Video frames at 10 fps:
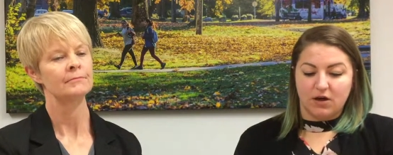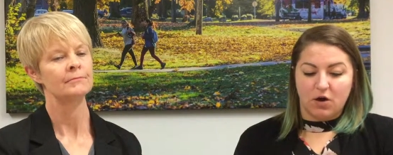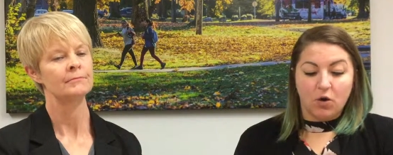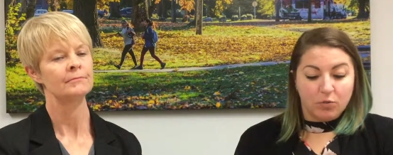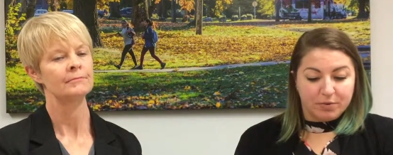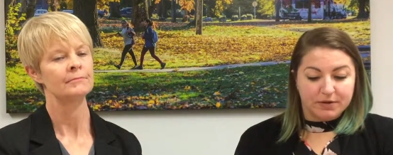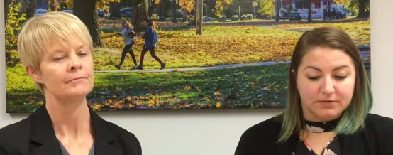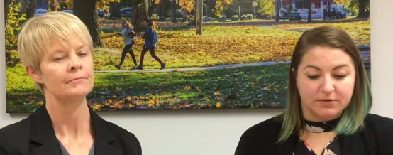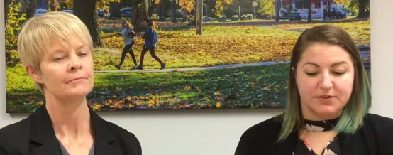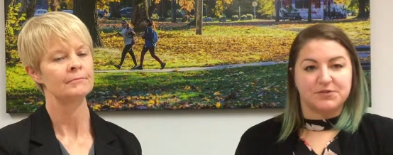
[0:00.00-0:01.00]
Speaker 1: hope
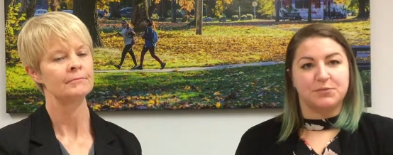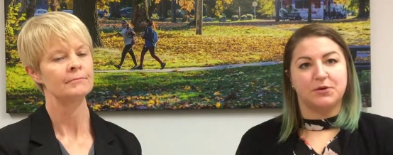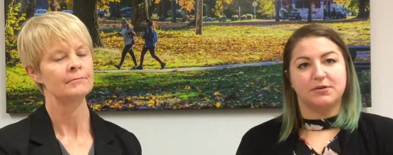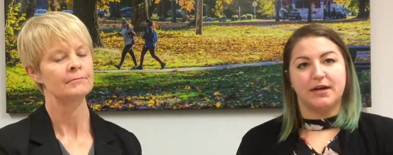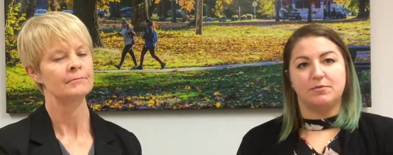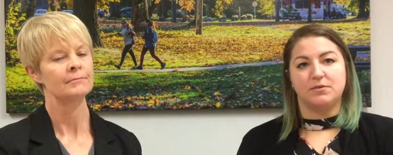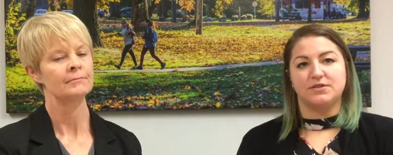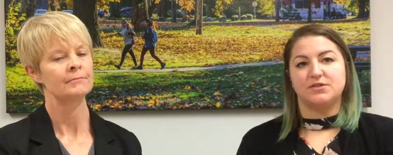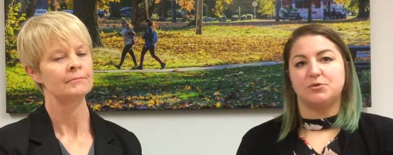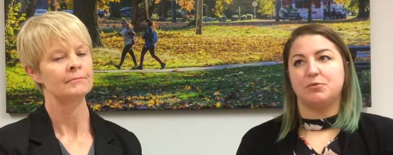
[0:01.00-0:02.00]
for this program
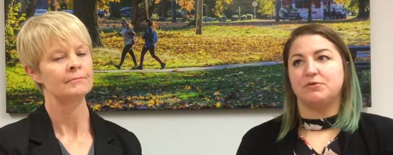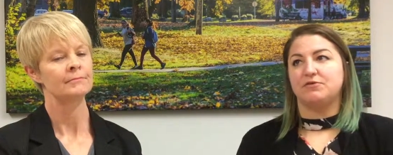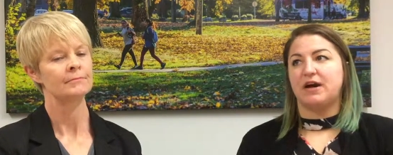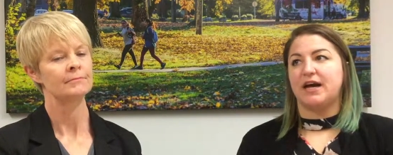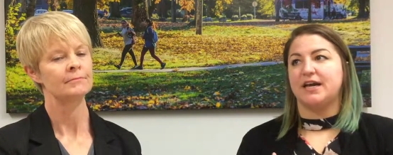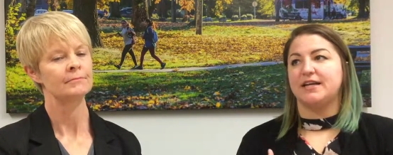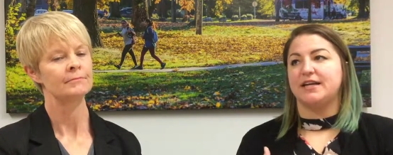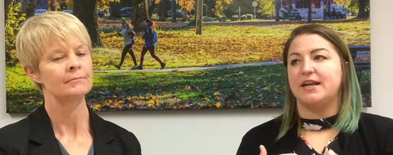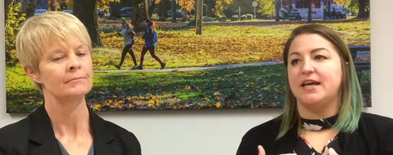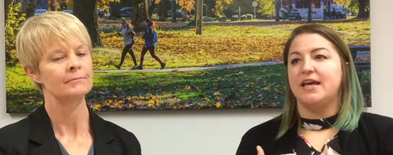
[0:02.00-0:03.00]
was to provide
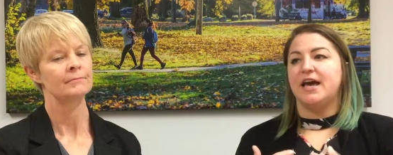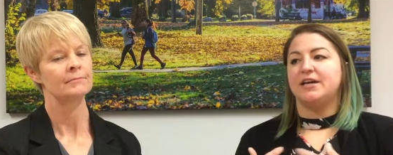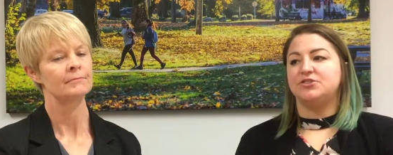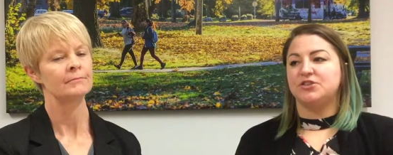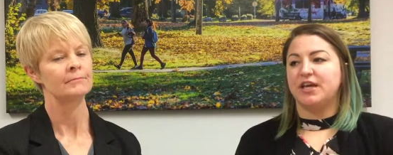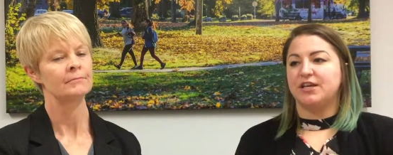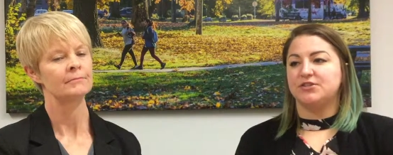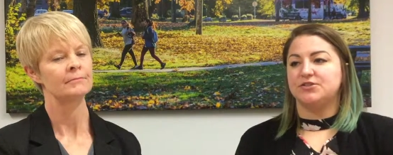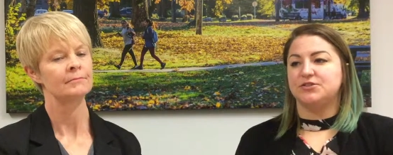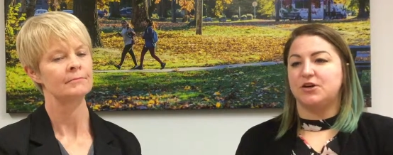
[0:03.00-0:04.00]
an
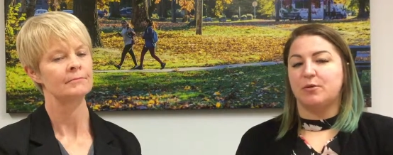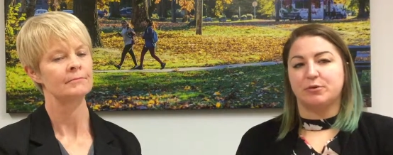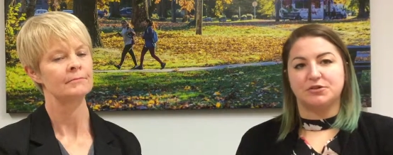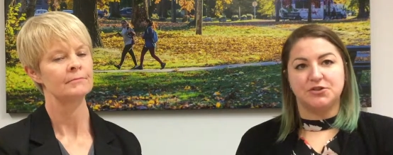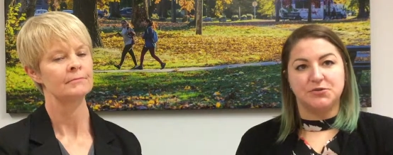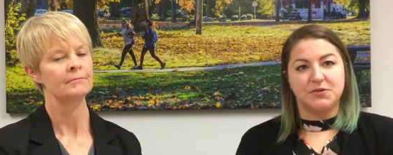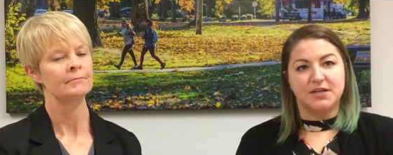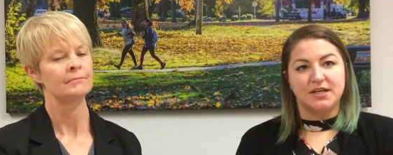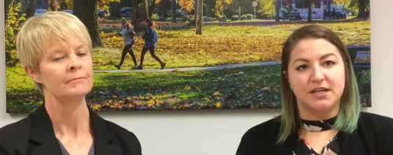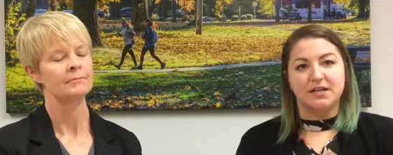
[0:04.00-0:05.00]
educational
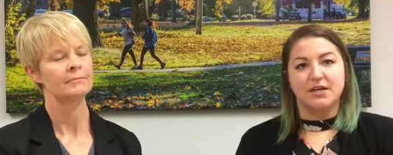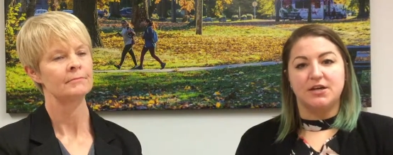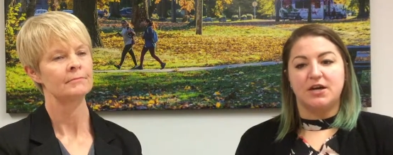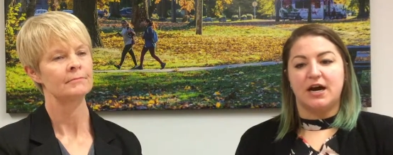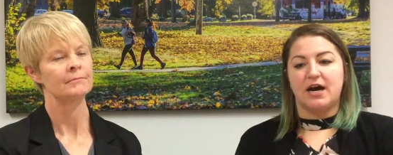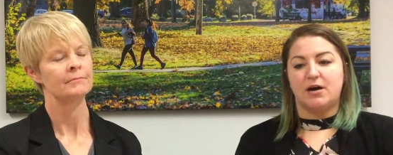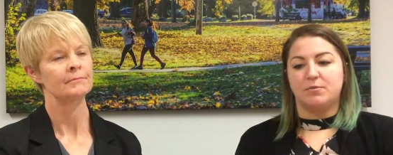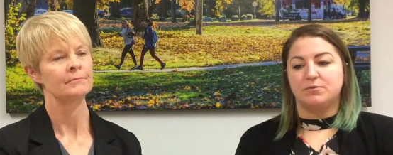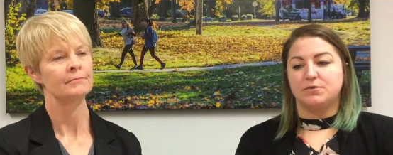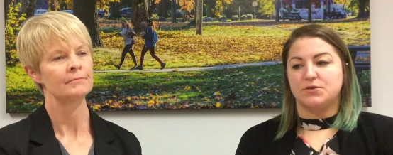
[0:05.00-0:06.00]
opportunity
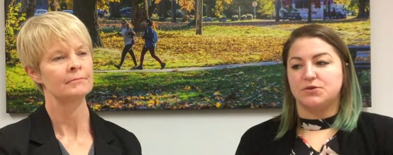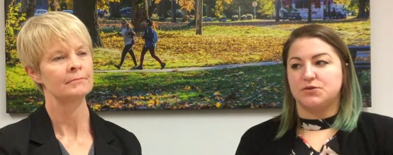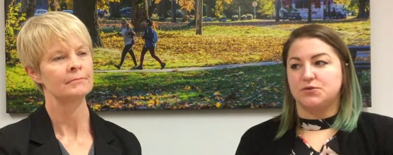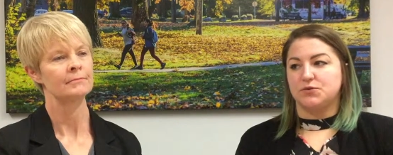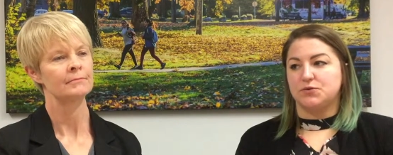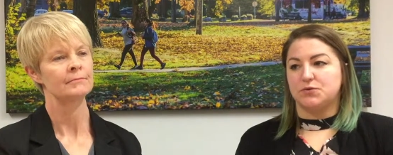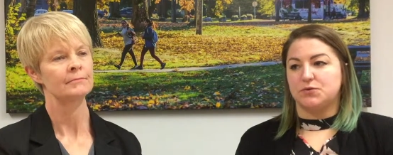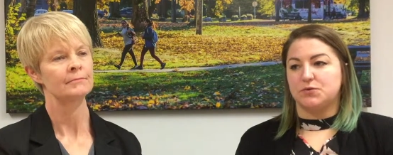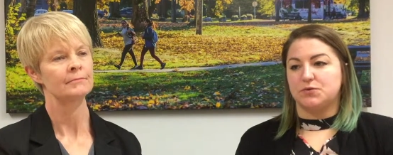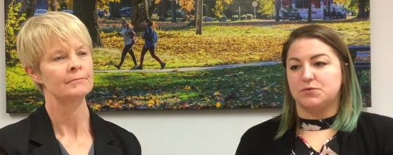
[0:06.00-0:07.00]
um,
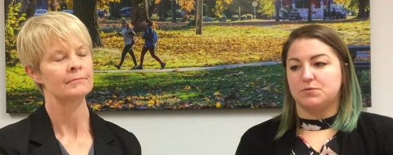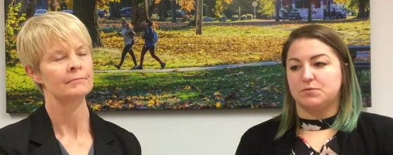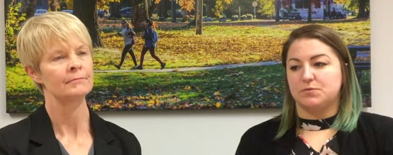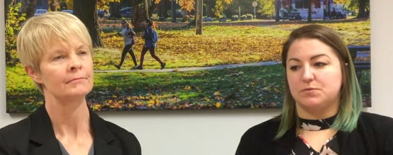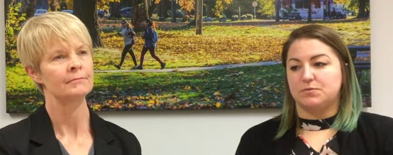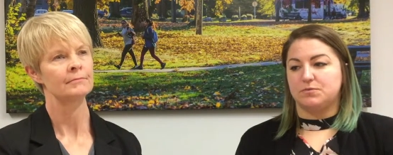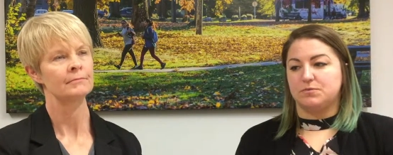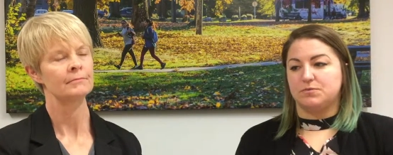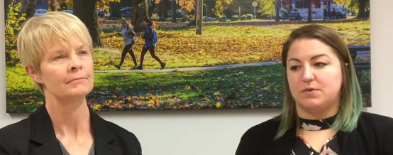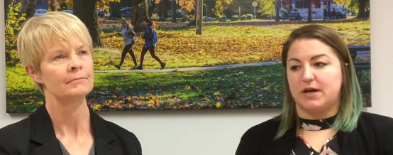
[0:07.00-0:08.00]
to
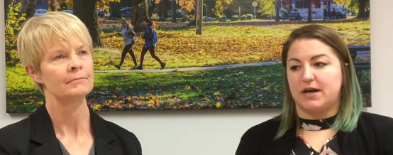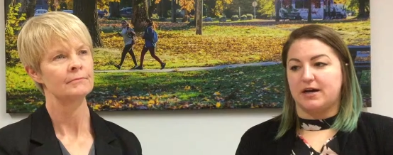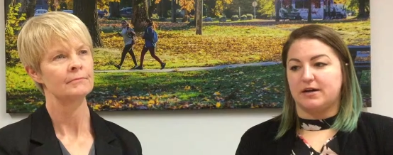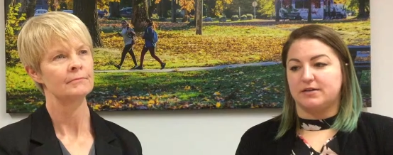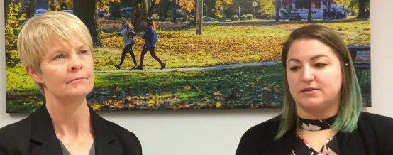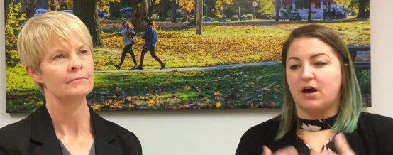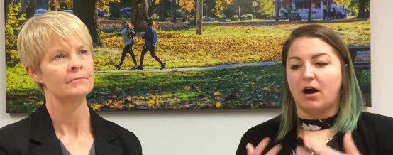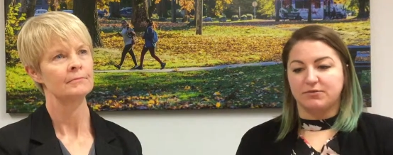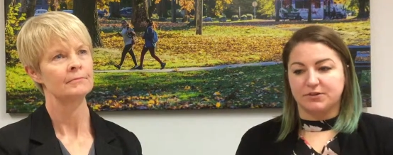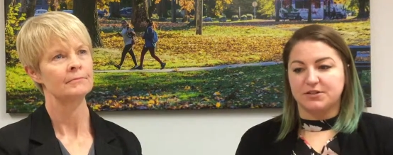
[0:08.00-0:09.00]
uh, to
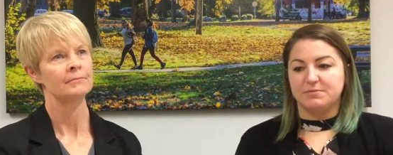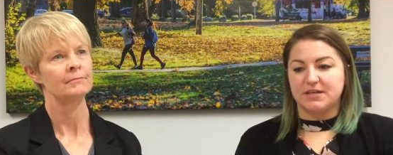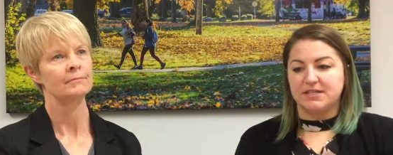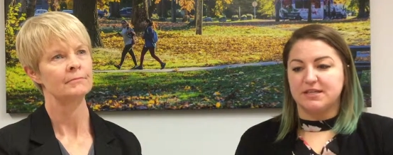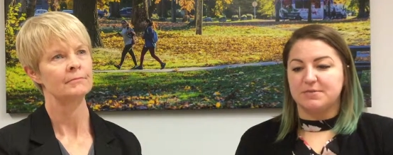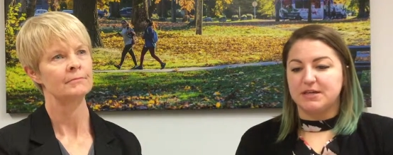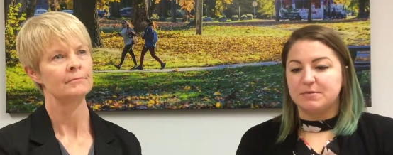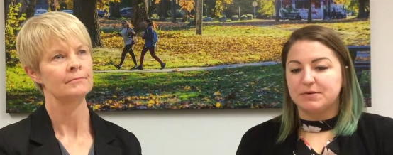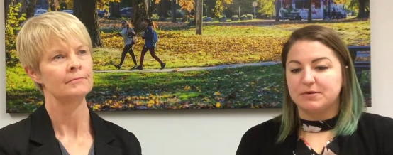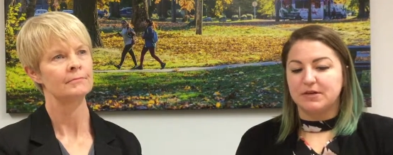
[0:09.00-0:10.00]
offer to Métis
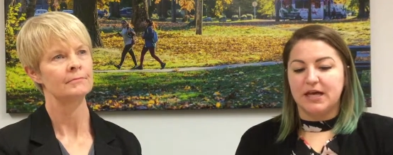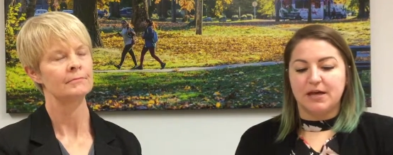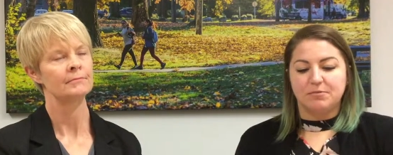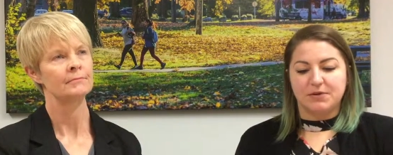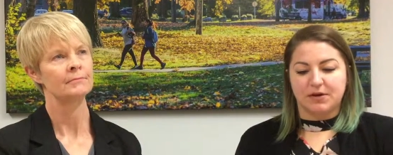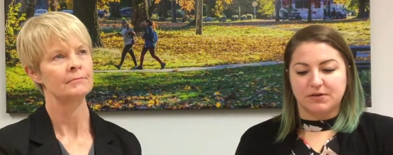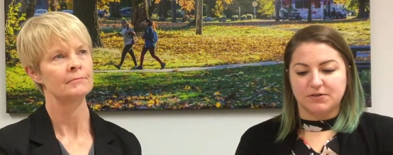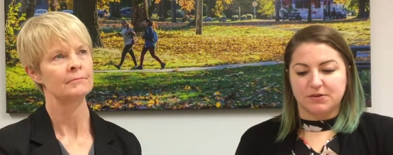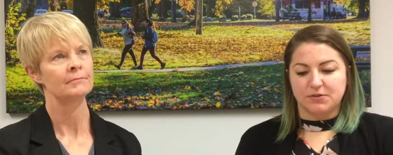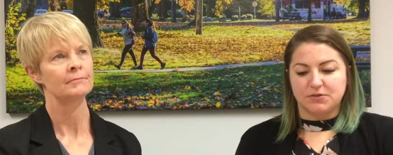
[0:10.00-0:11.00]
people, but
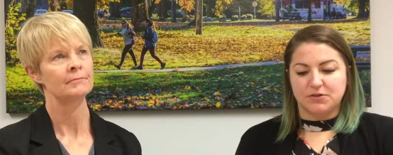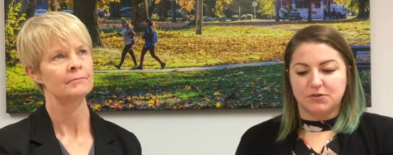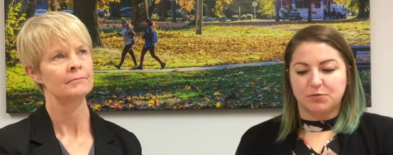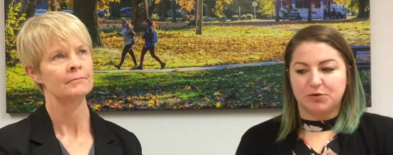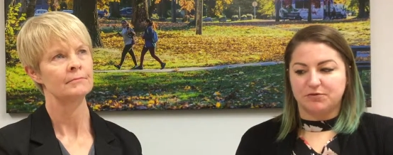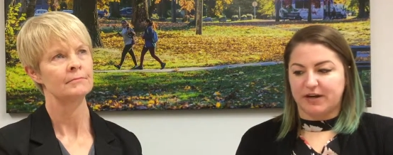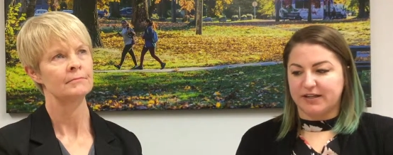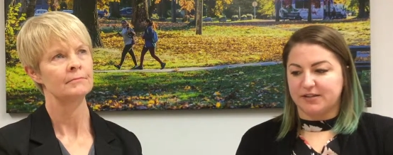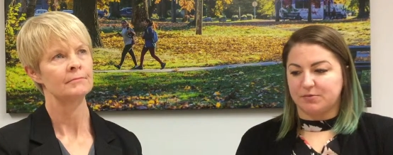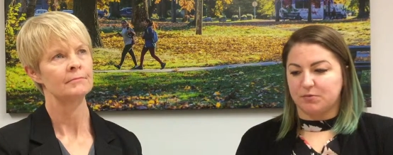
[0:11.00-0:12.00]
also to
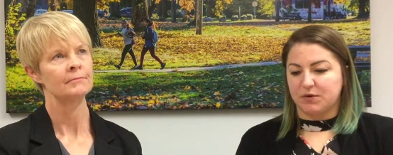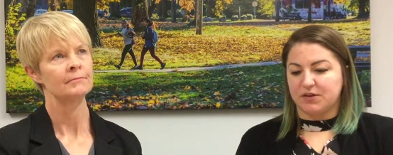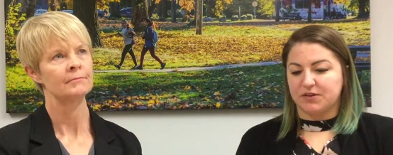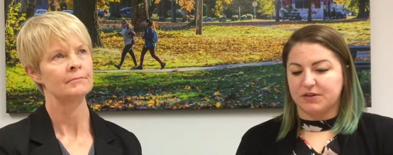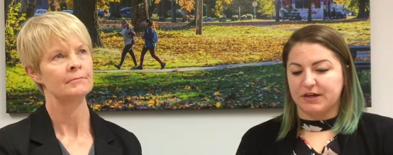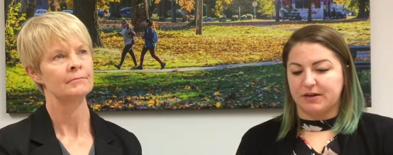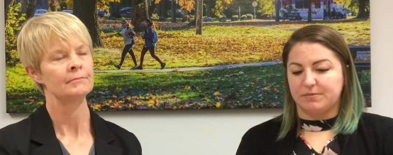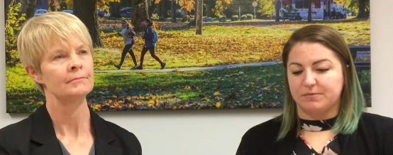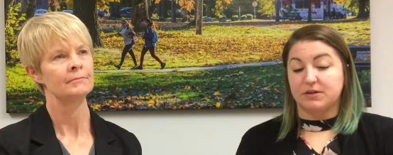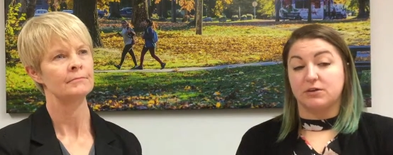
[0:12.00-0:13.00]
provide them with
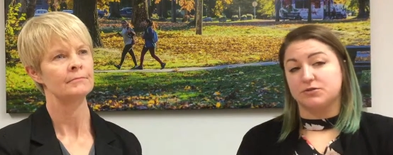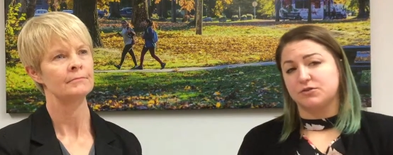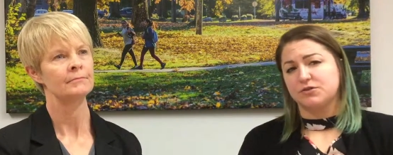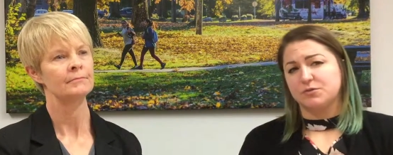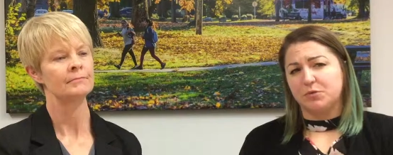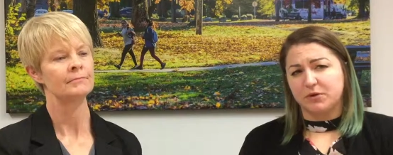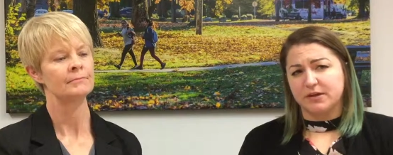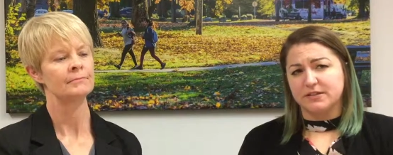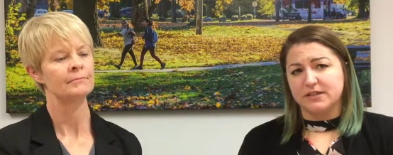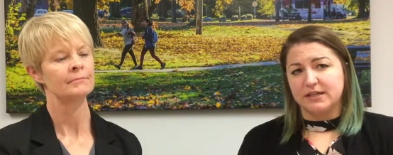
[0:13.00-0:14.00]
um, cultural support.